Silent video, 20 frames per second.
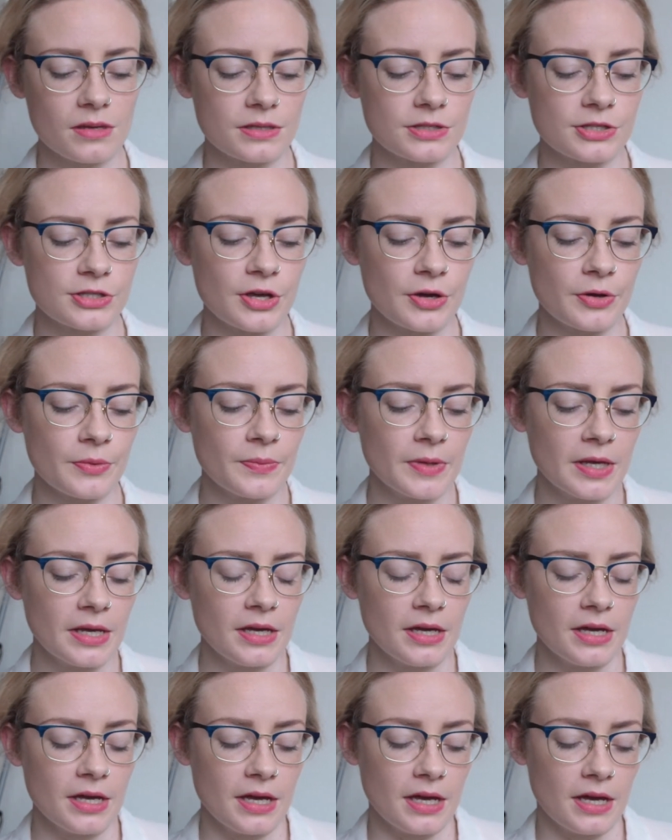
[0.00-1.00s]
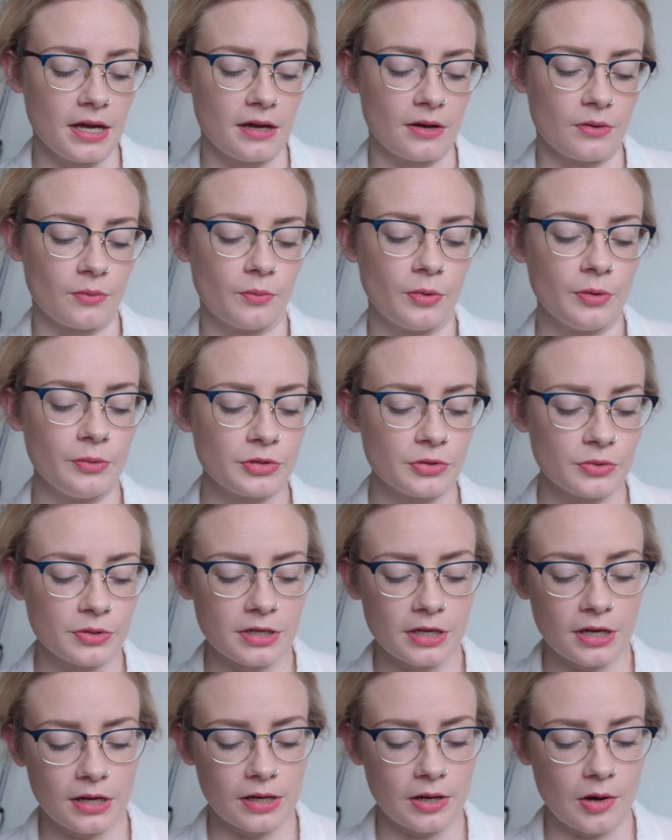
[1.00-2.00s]
So we were
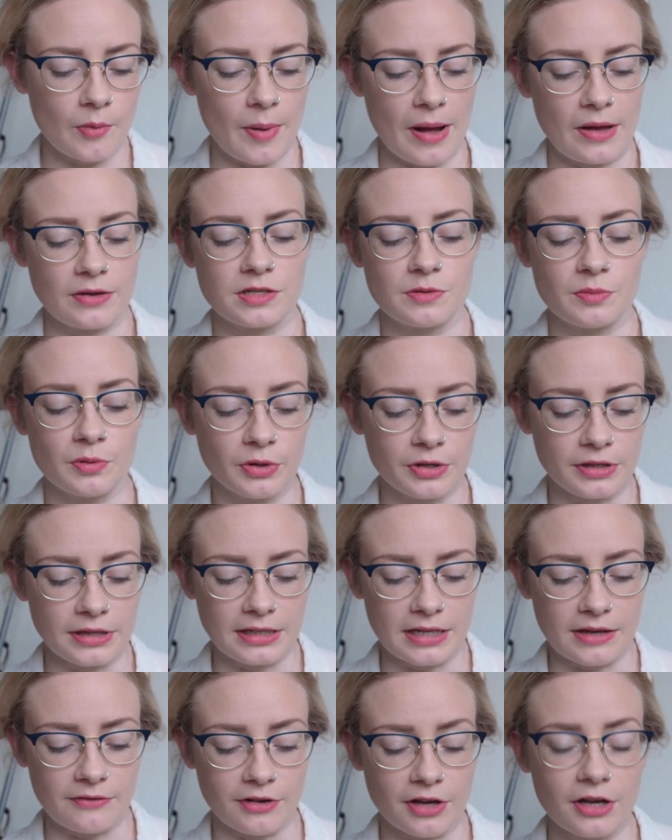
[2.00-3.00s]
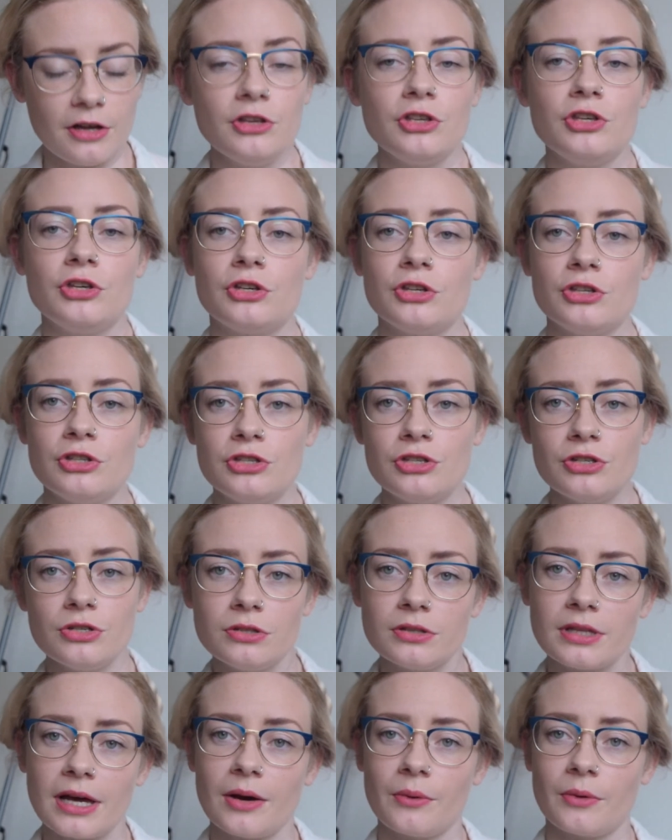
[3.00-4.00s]
talking earlier about supporting the liver. You can
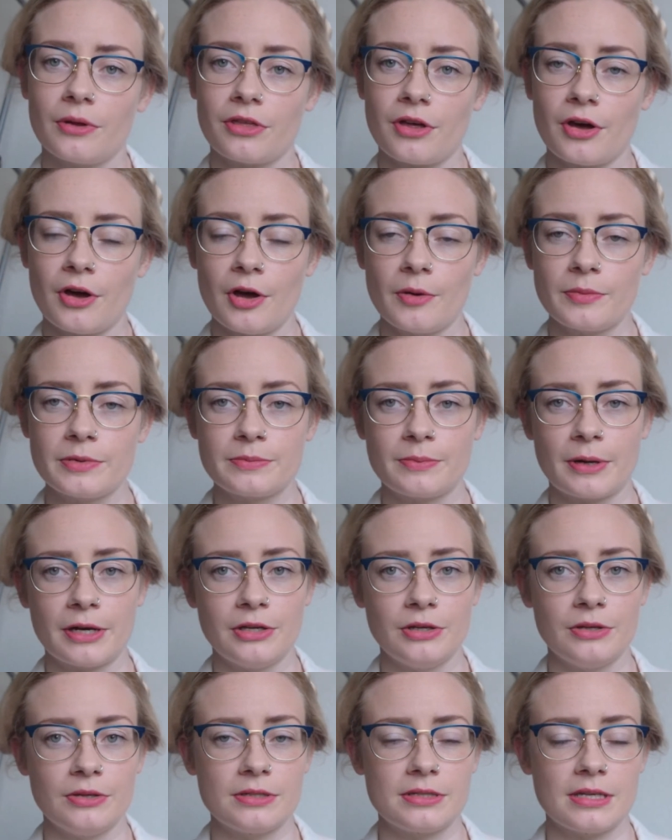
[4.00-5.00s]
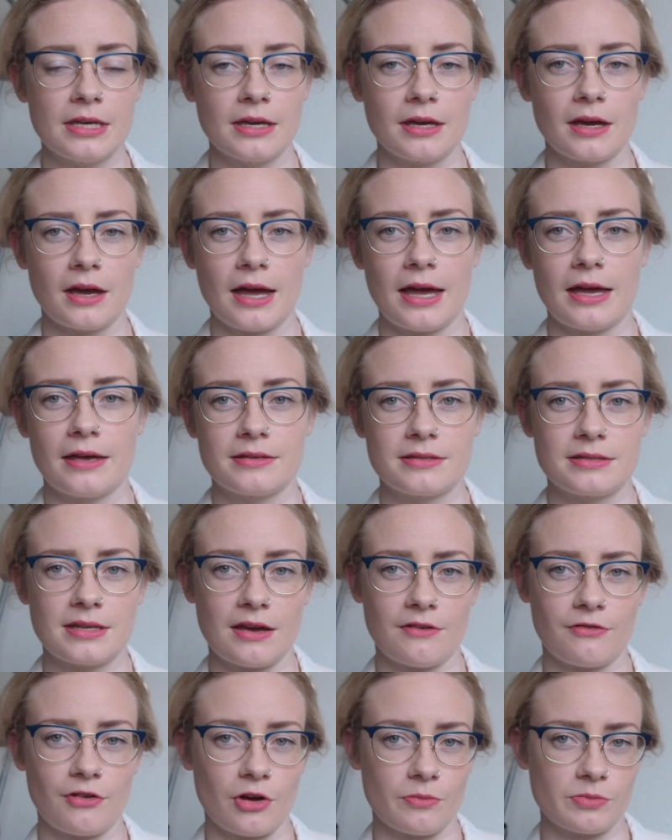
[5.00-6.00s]
do that with herbs by using a
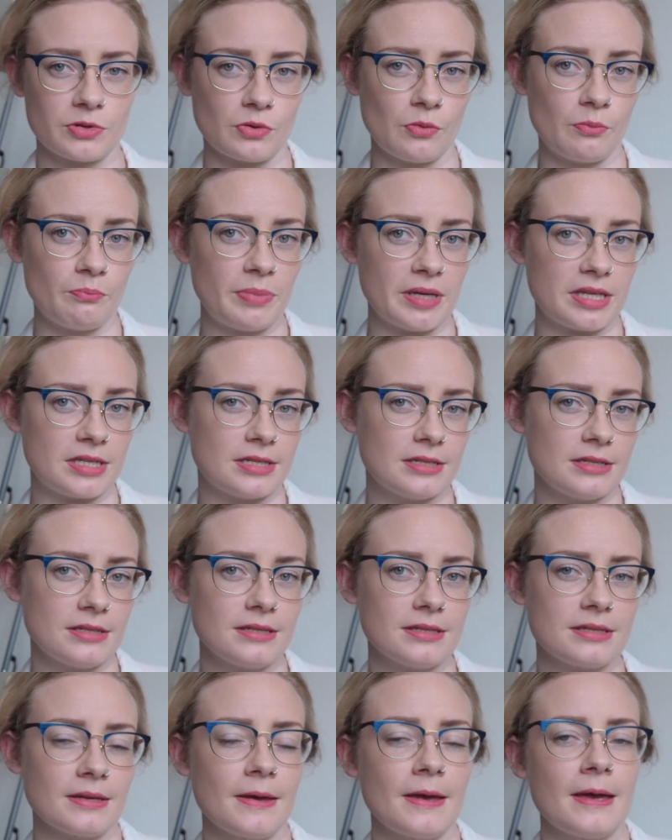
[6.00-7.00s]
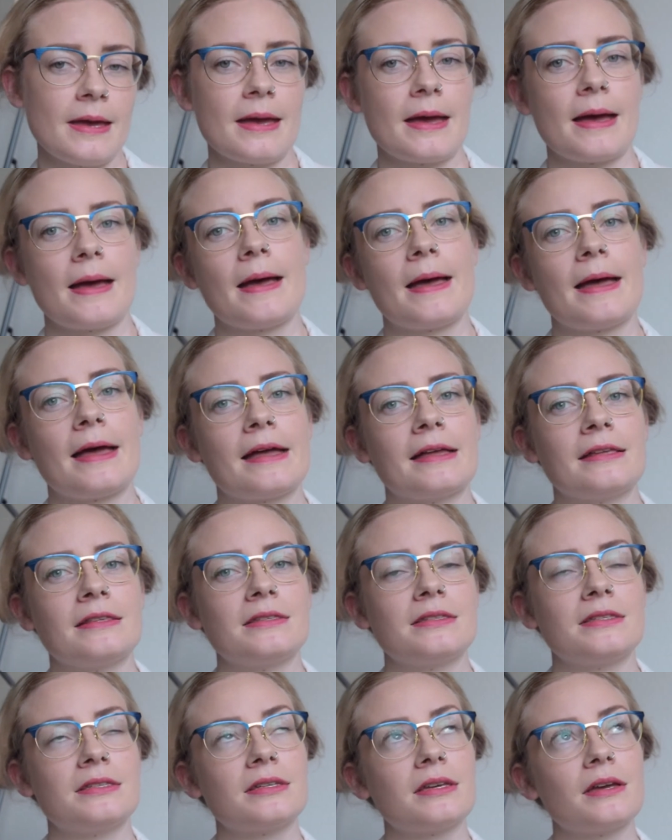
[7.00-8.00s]
set of herbs called bitters,
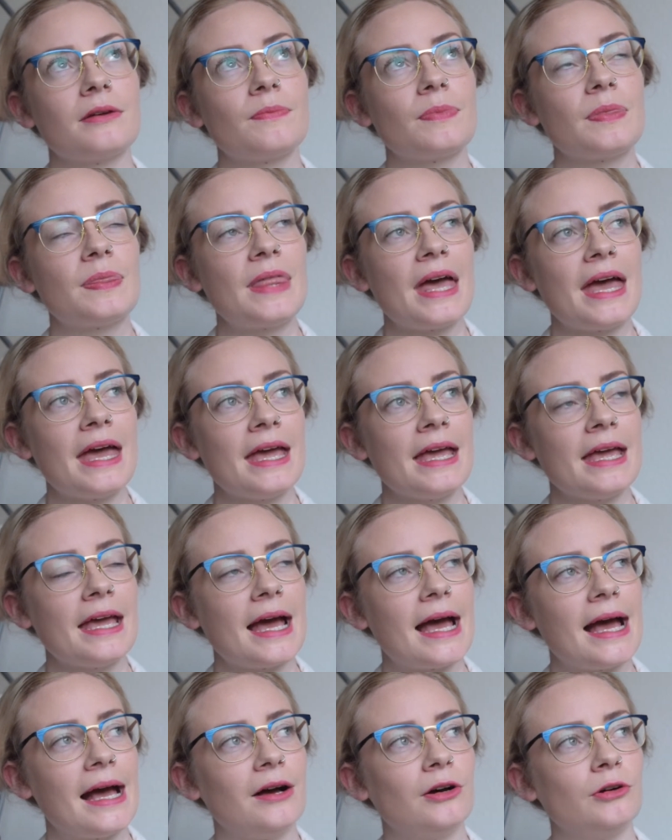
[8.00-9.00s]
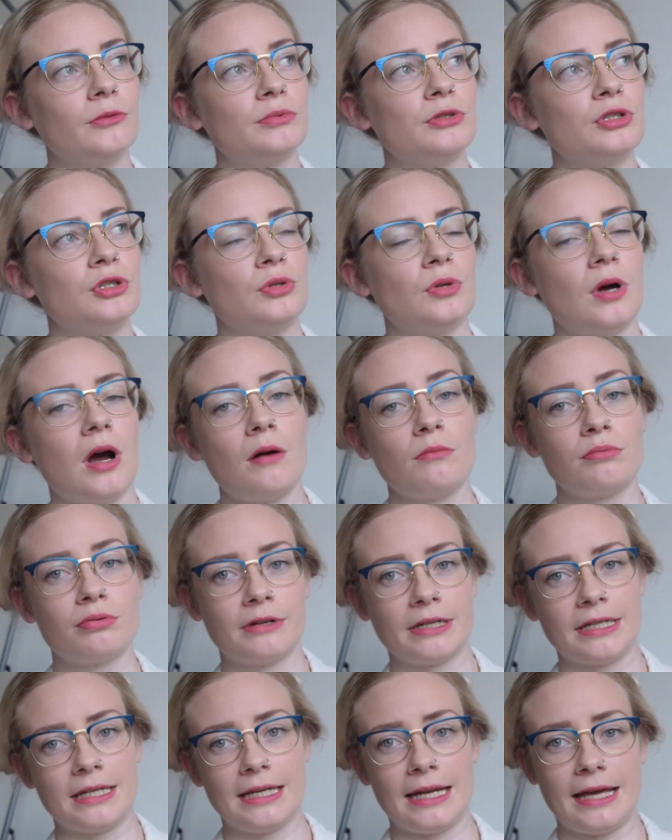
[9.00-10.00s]
and they help to
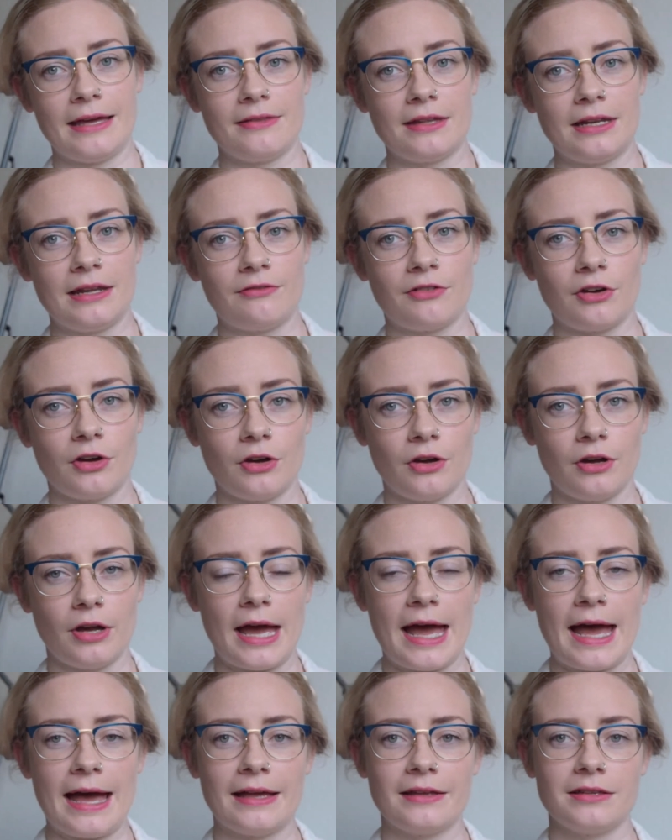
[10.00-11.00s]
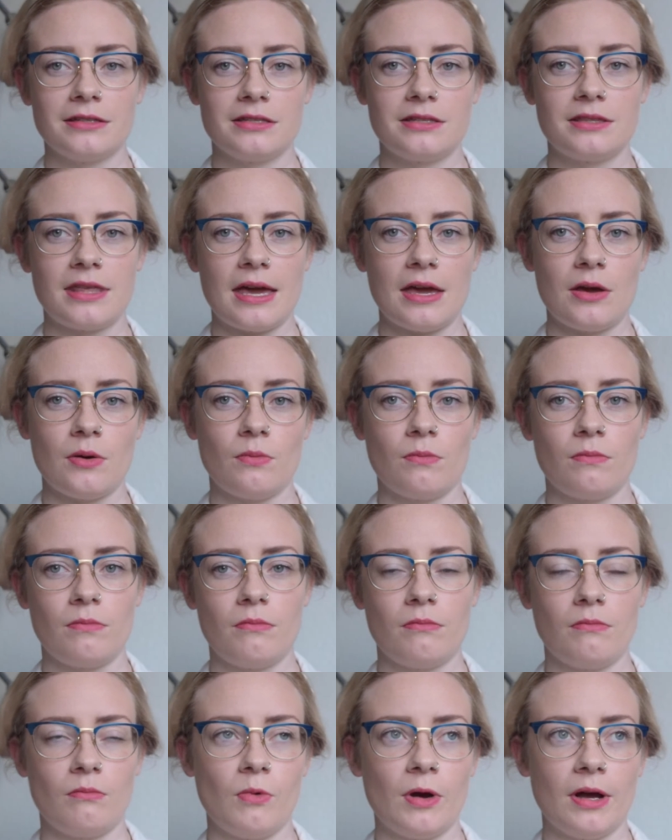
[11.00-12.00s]
upregulate the liver, and they
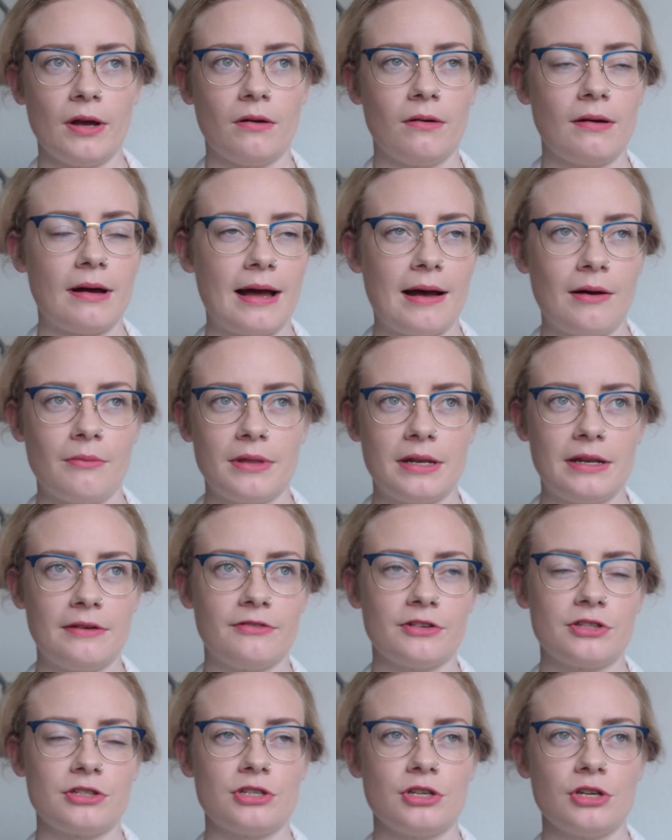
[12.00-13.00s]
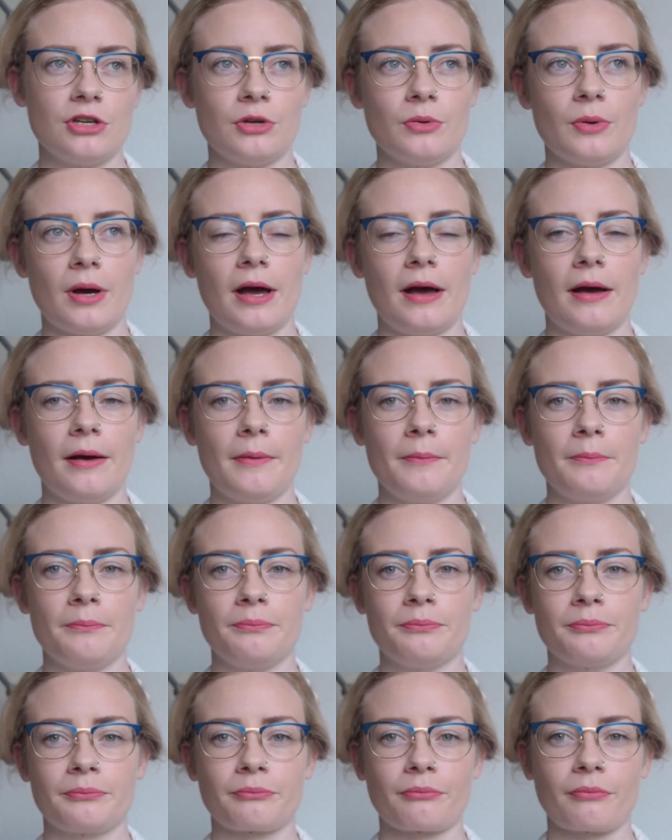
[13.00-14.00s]
will help the liver
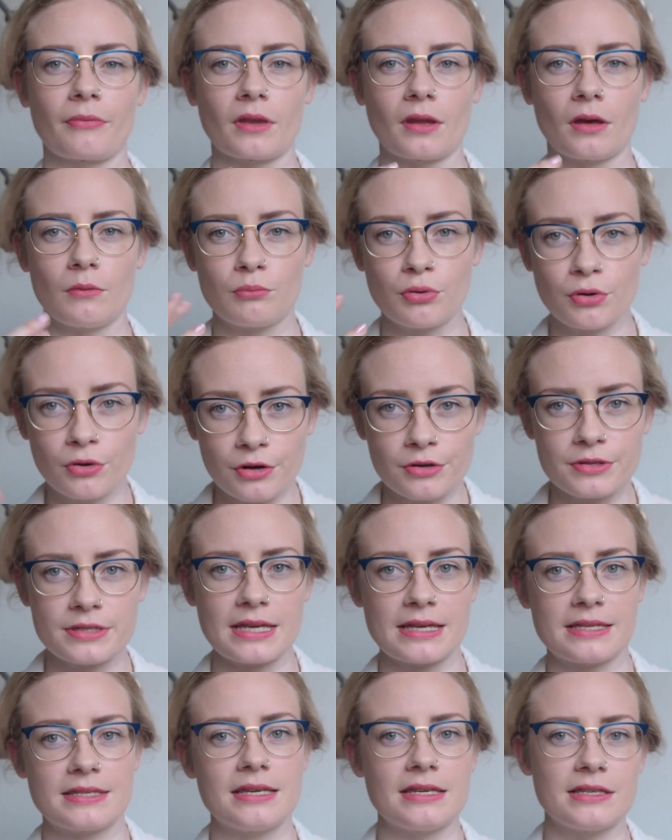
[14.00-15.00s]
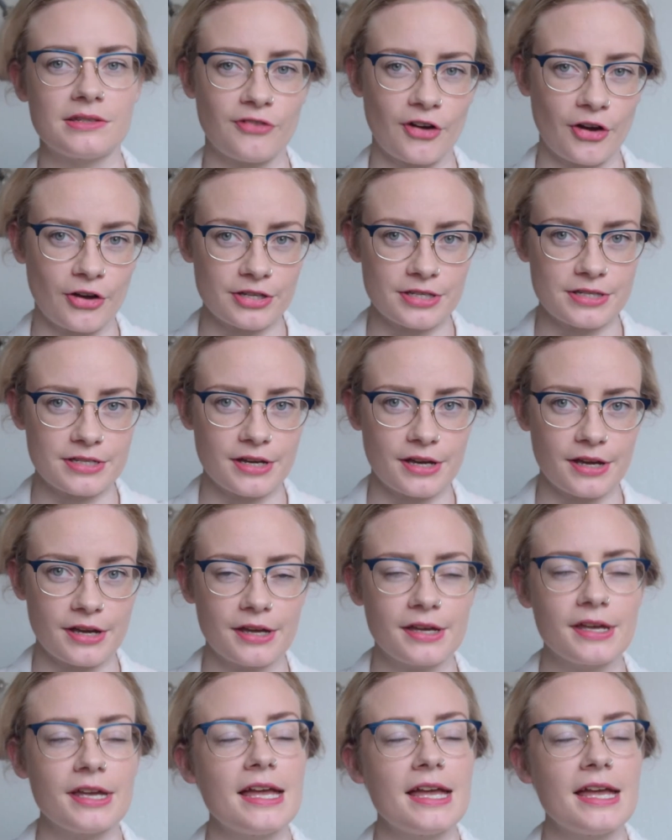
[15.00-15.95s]
to process things faster.